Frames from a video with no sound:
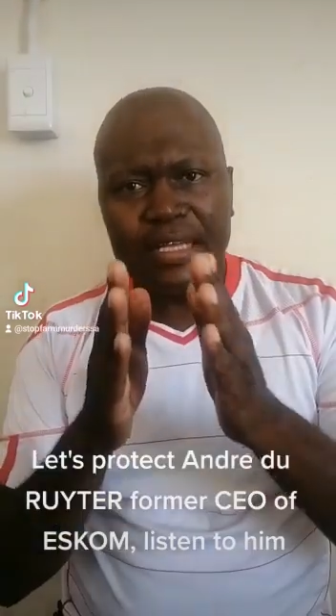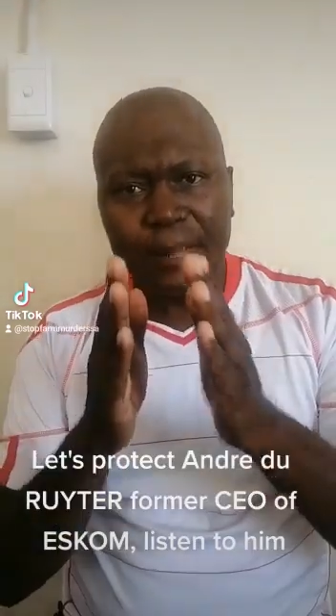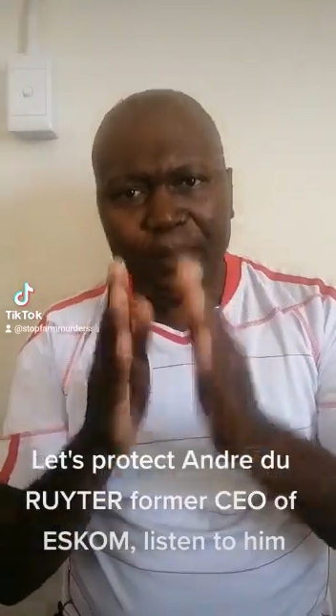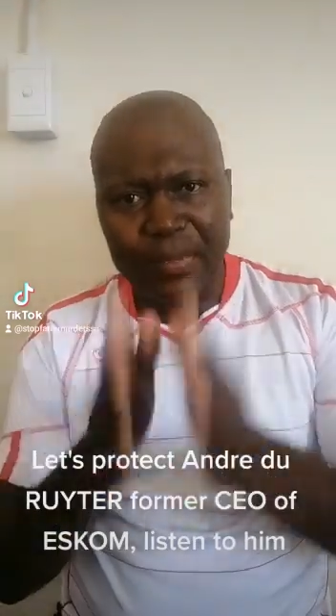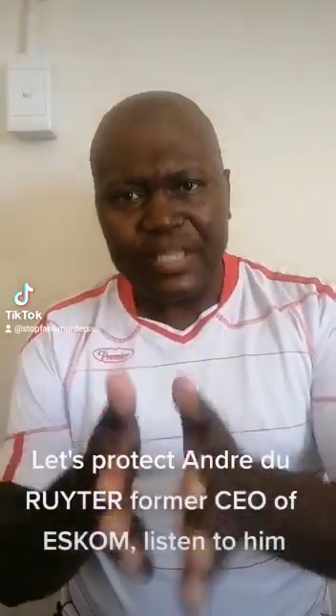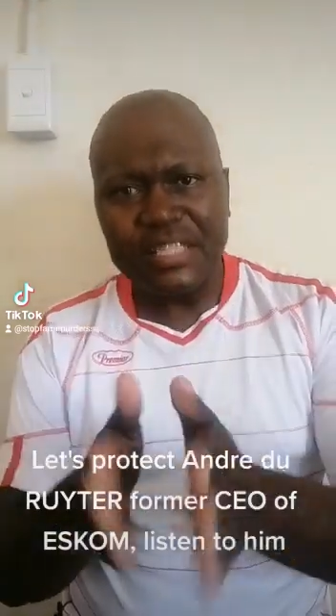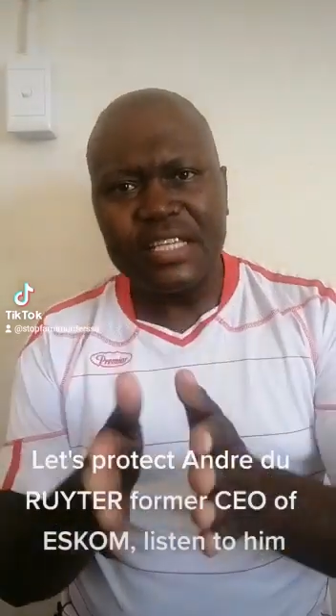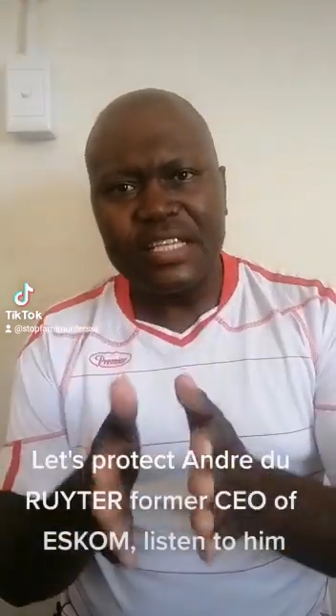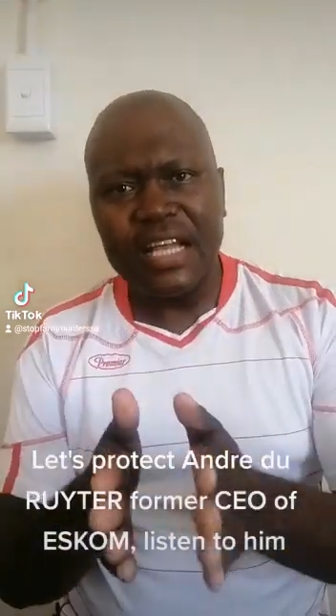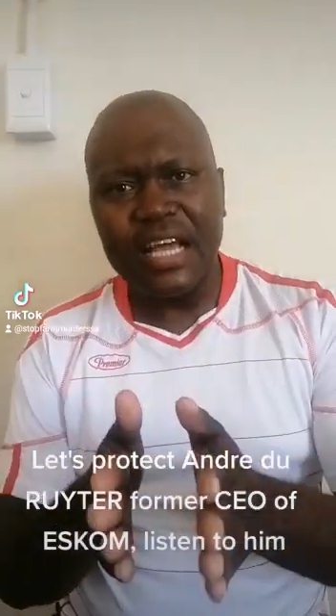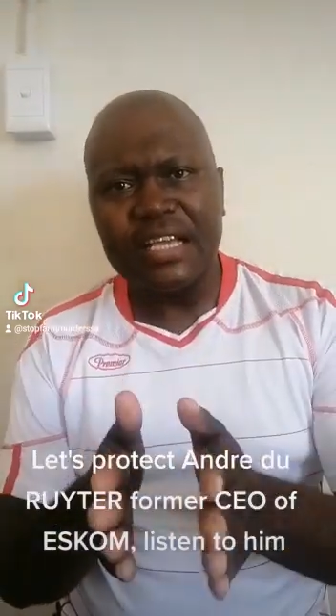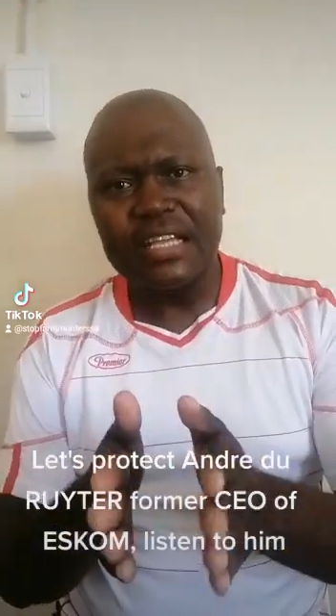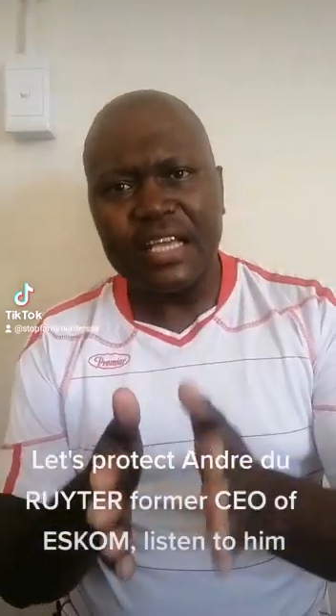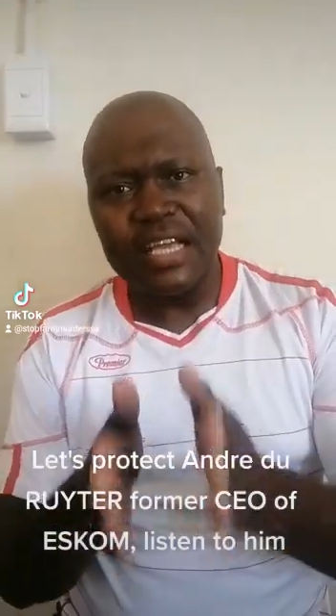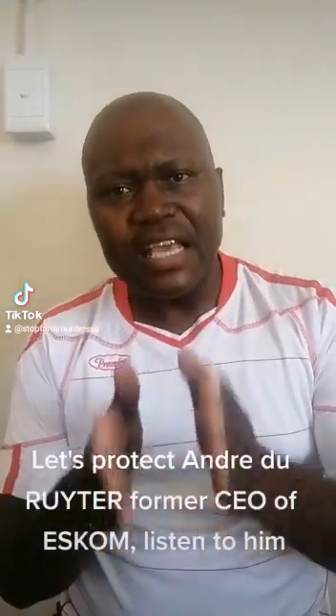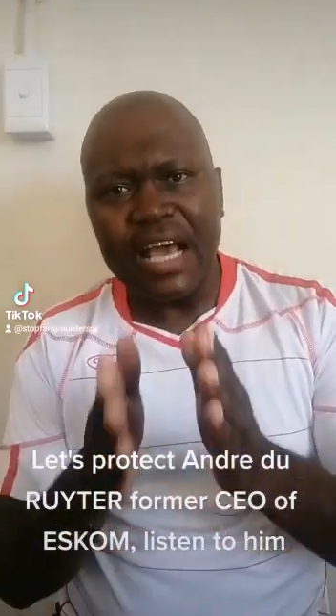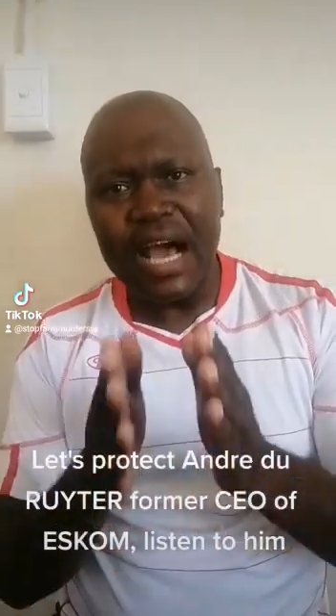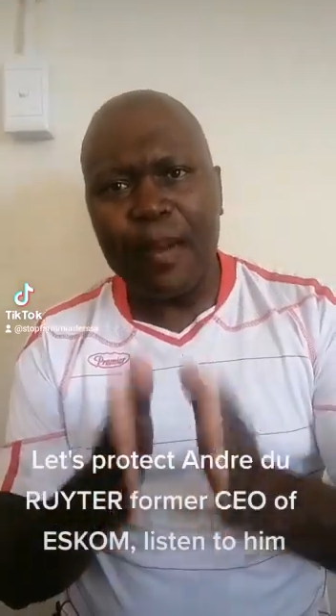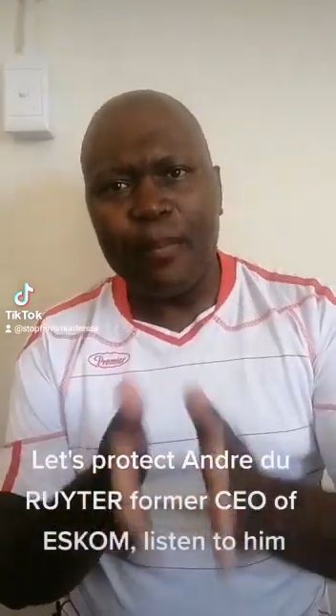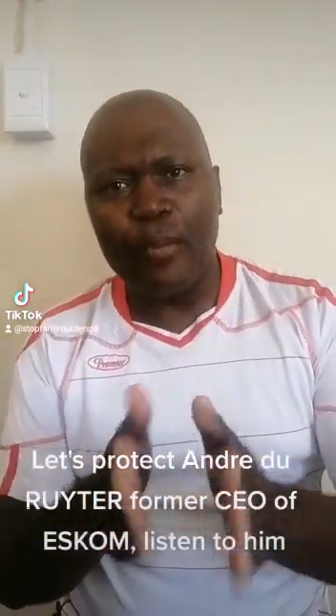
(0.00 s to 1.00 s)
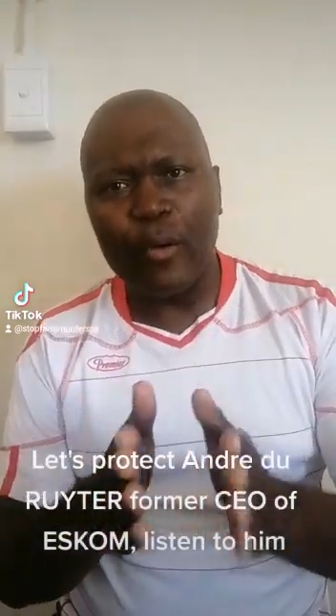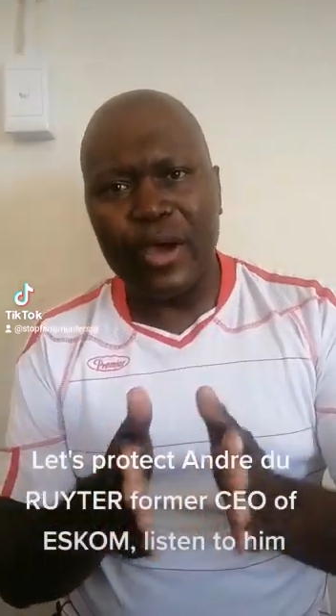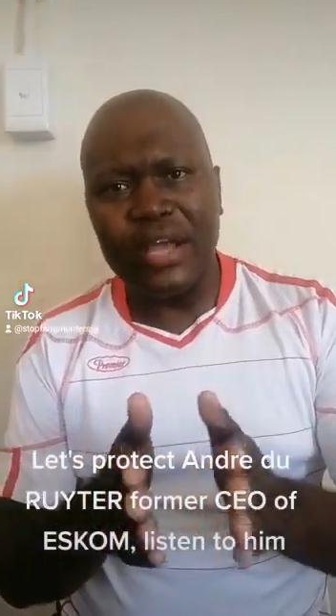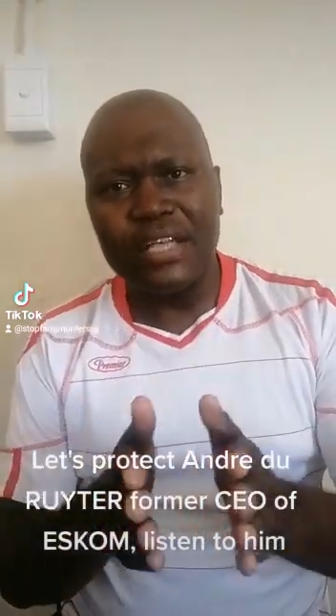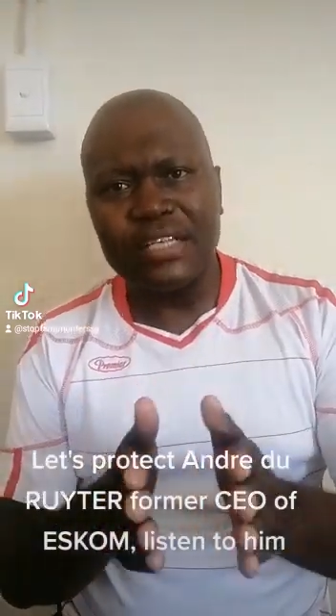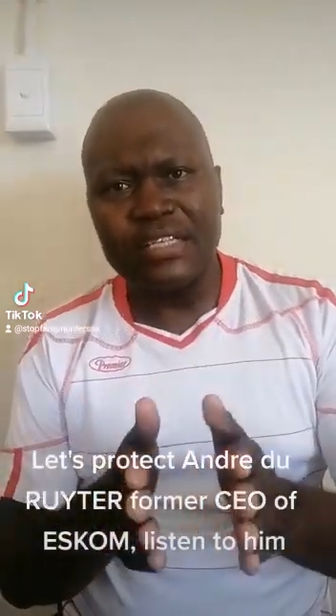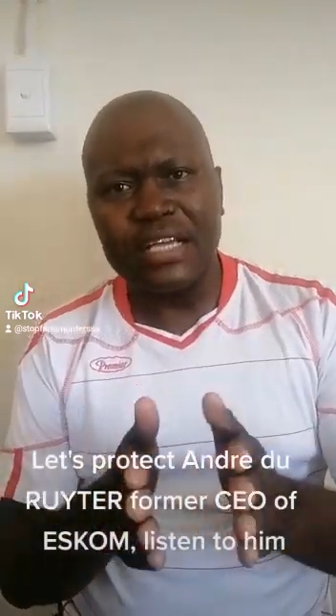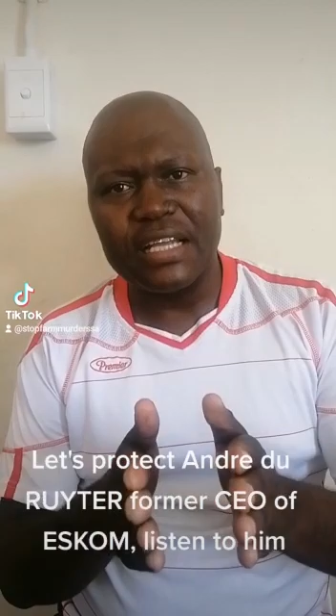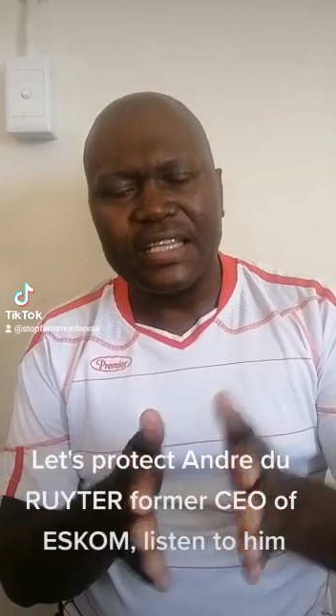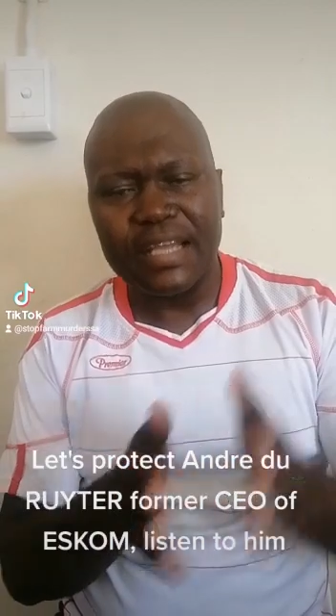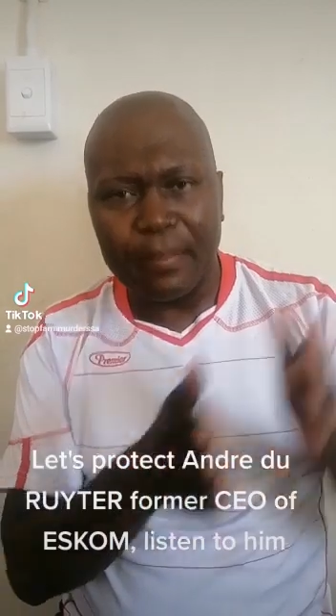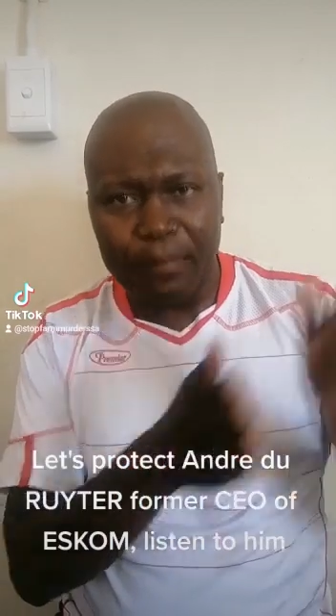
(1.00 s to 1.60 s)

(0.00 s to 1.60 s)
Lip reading: The president, he appointed